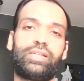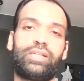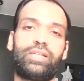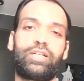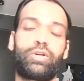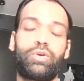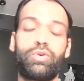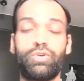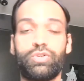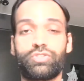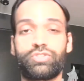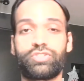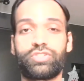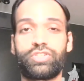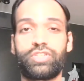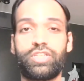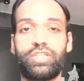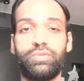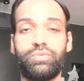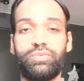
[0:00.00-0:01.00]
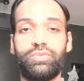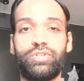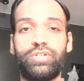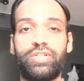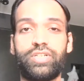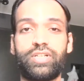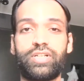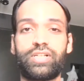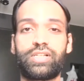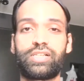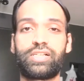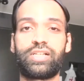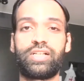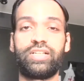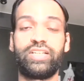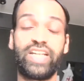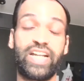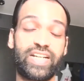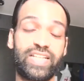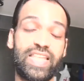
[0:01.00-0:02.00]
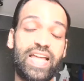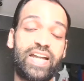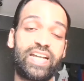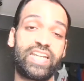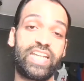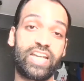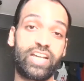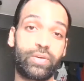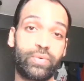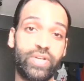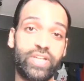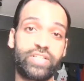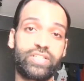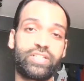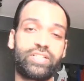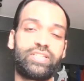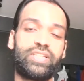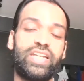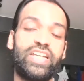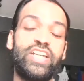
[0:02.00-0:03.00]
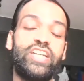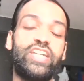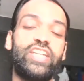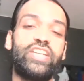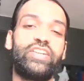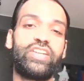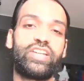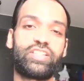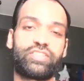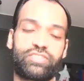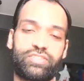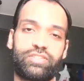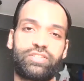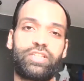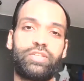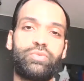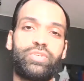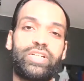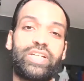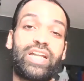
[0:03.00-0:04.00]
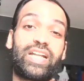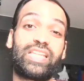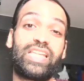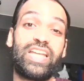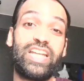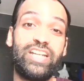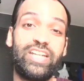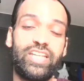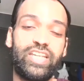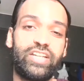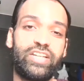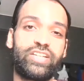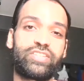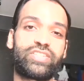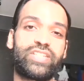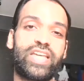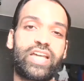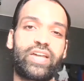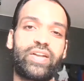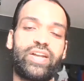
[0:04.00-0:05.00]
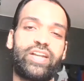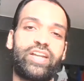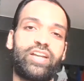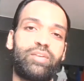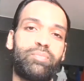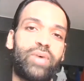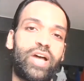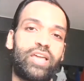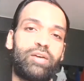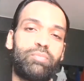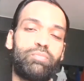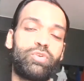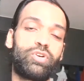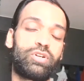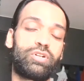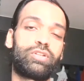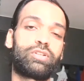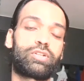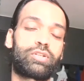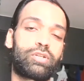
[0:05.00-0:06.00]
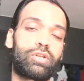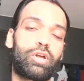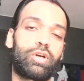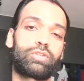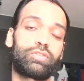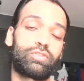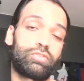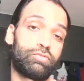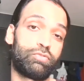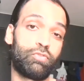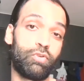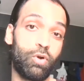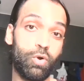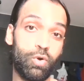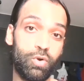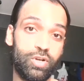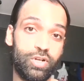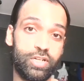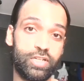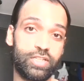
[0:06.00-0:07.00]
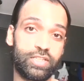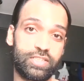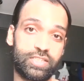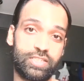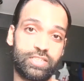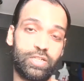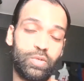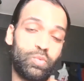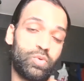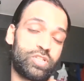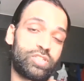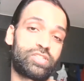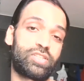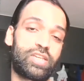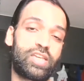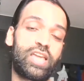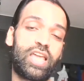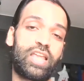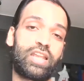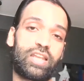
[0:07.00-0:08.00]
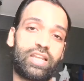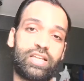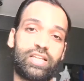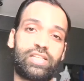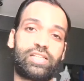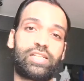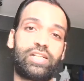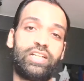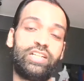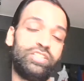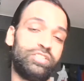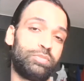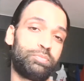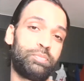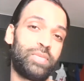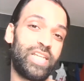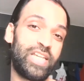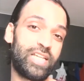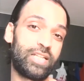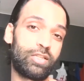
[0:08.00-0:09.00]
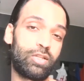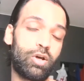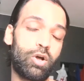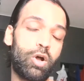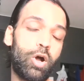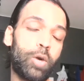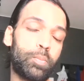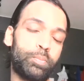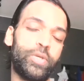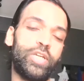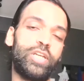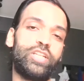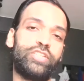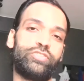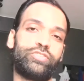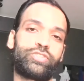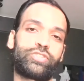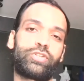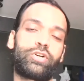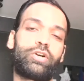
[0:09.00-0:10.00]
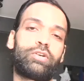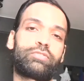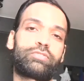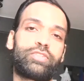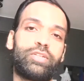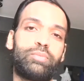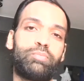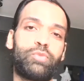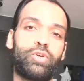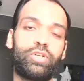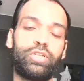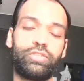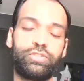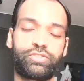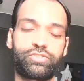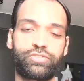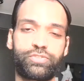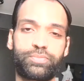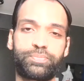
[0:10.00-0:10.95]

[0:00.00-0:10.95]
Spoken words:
coach, he would get that decorated, he would get the interiors decorated by a Mughal cloth of gold, once again displaying the opulence of the Mughals.